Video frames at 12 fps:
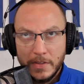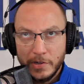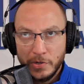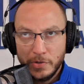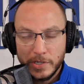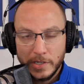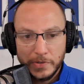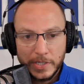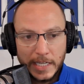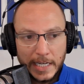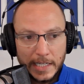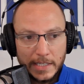The news
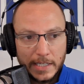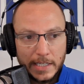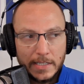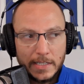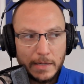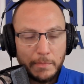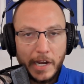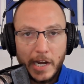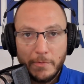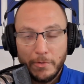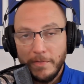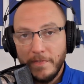understands this, and
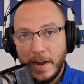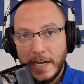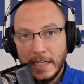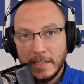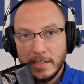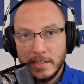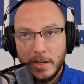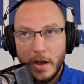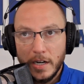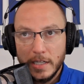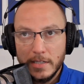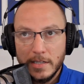behavioral finance has
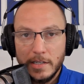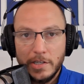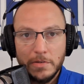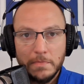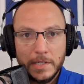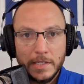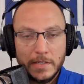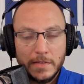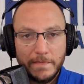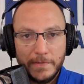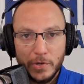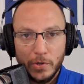taught us that humans
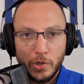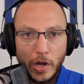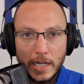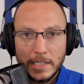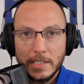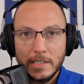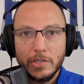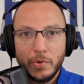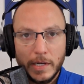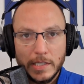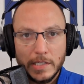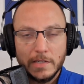feel losses
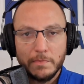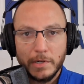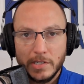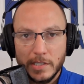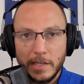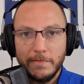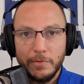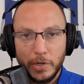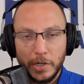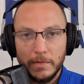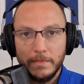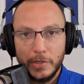twice as much as they feel
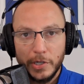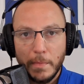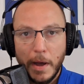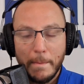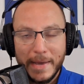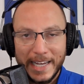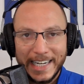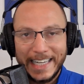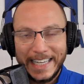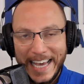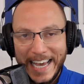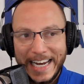good about making a
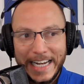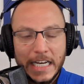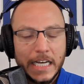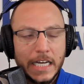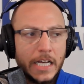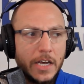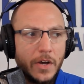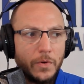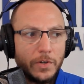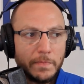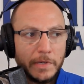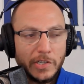gain,
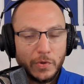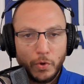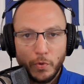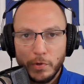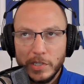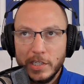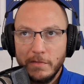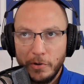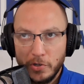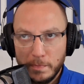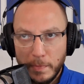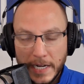which means that we're risk
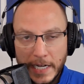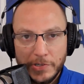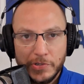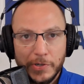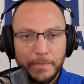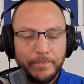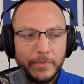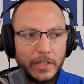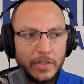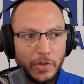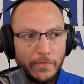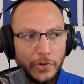averse by nature.
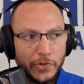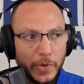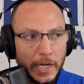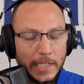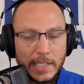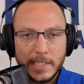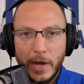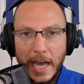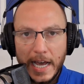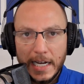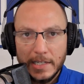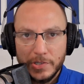So if you're trying to sell
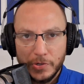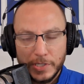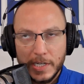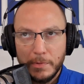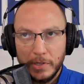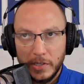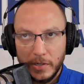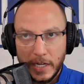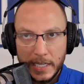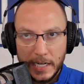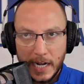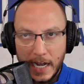ads, you're typically going
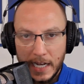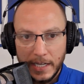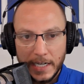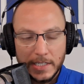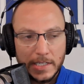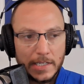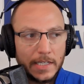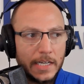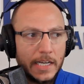to hit highlights